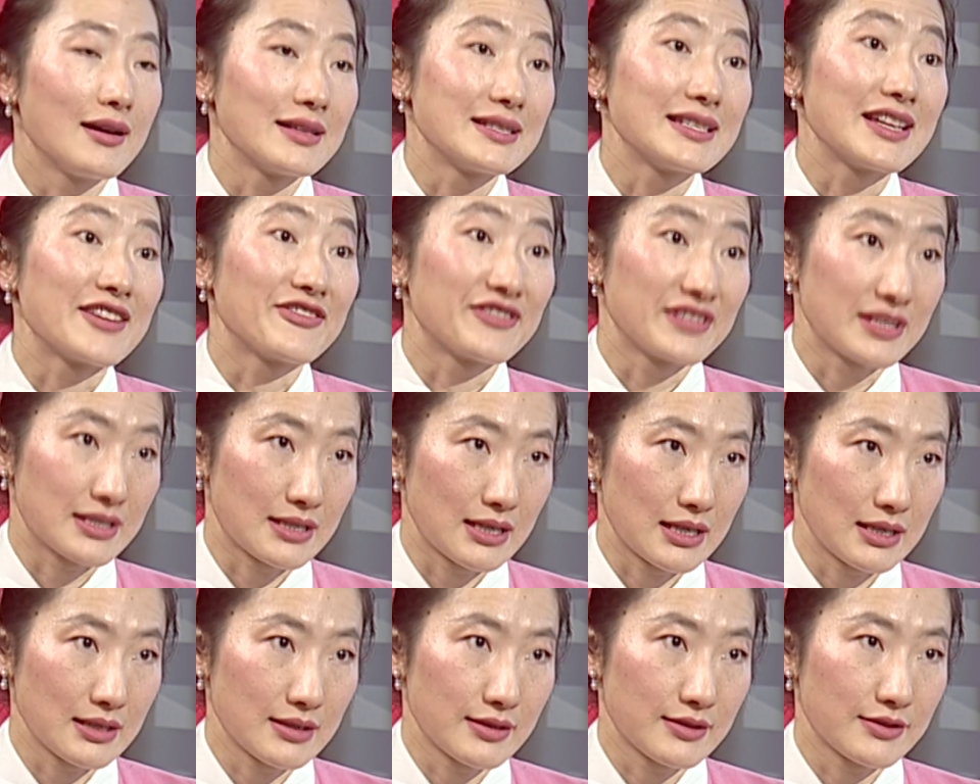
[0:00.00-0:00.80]

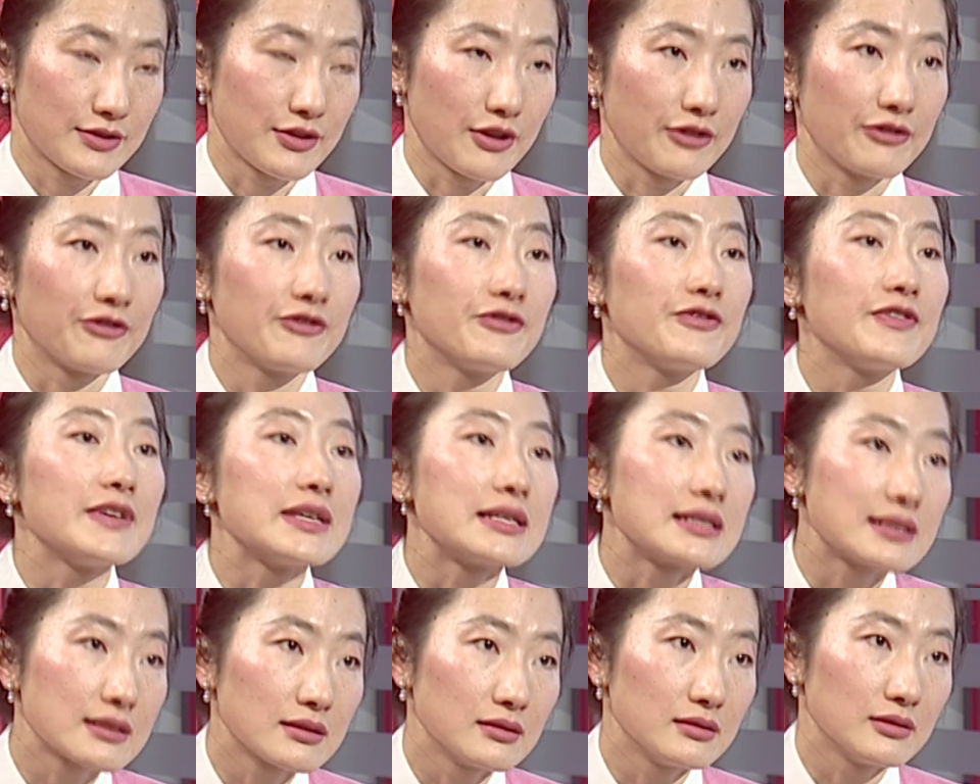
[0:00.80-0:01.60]
deficits, so
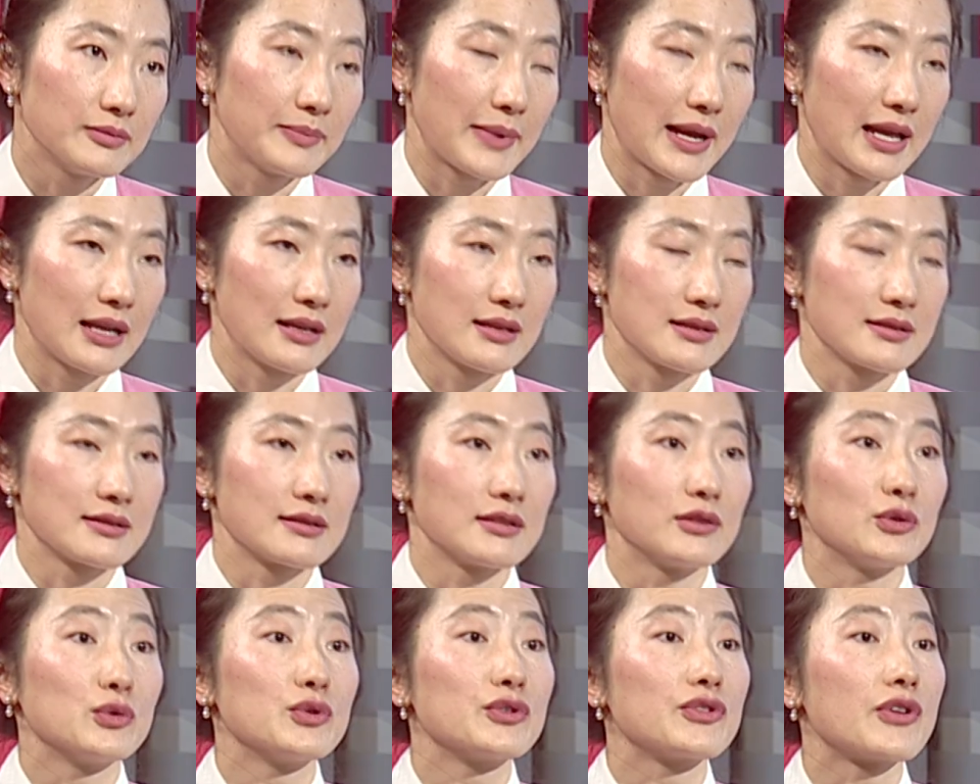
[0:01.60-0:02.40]
fiscal balance
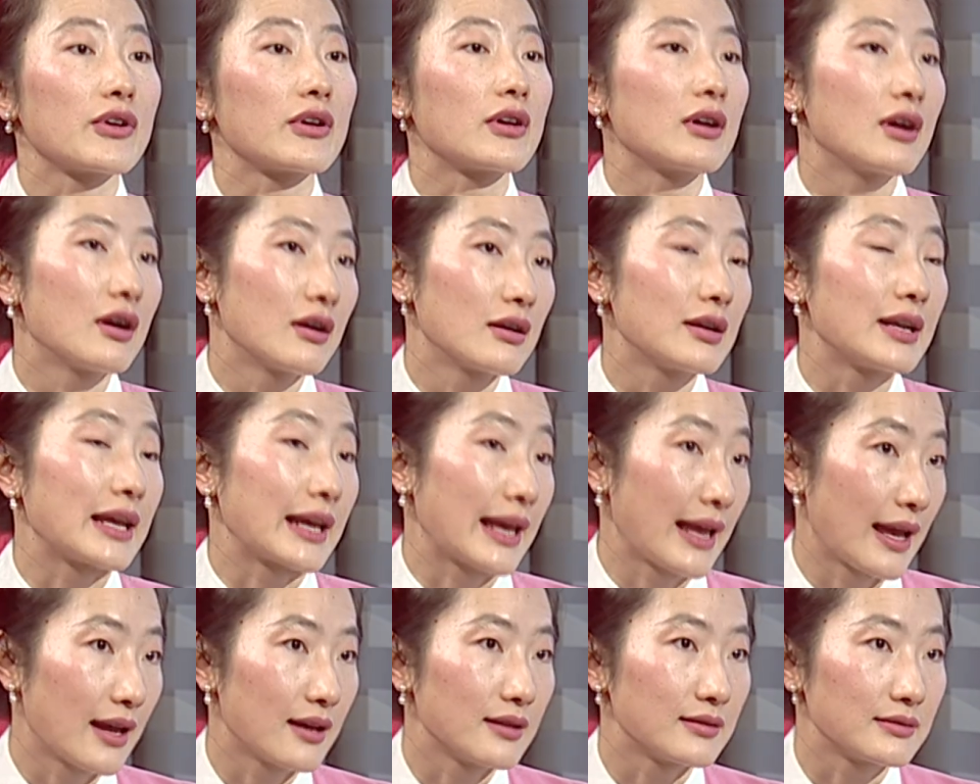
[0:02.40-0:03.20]
and also current
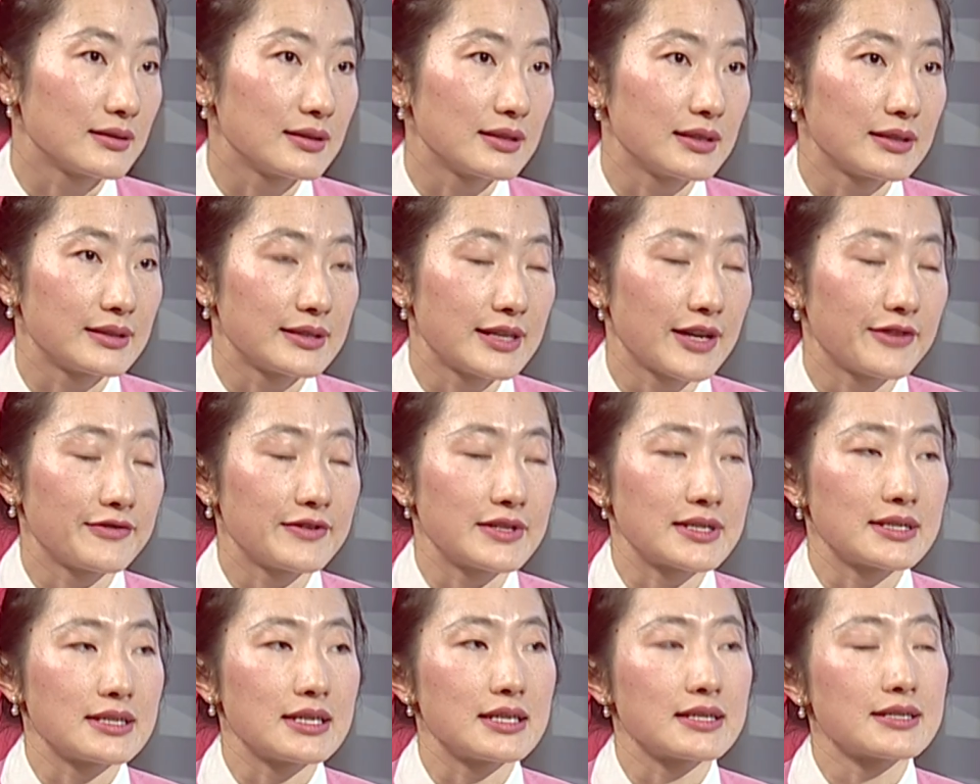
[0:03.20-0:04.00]
account
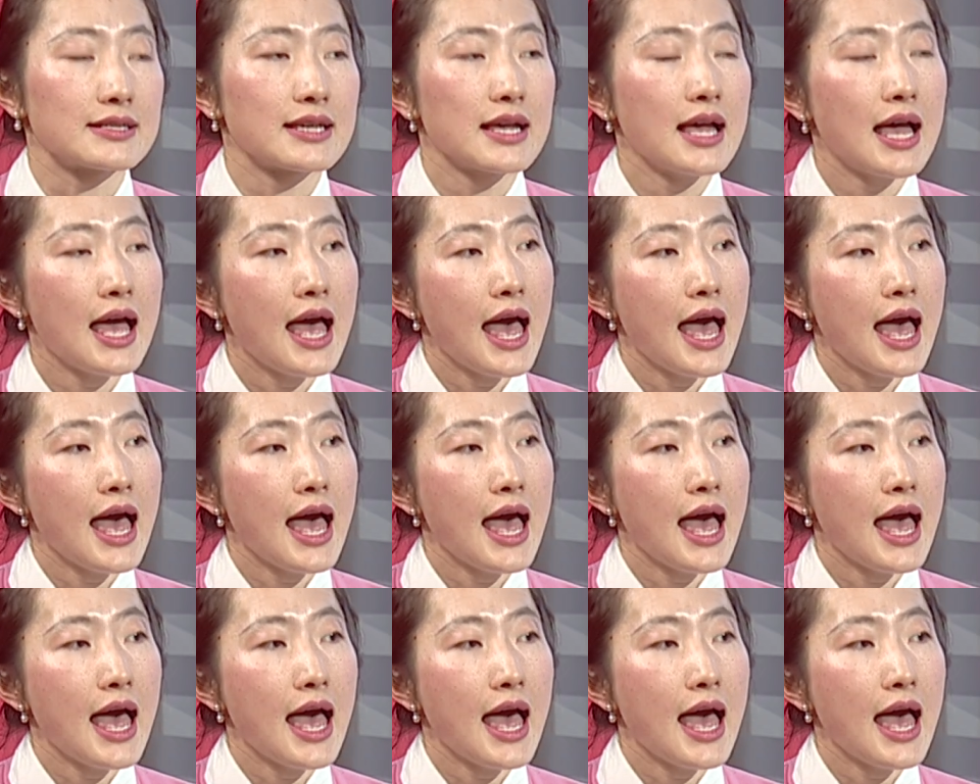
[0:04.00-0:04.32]
deficit.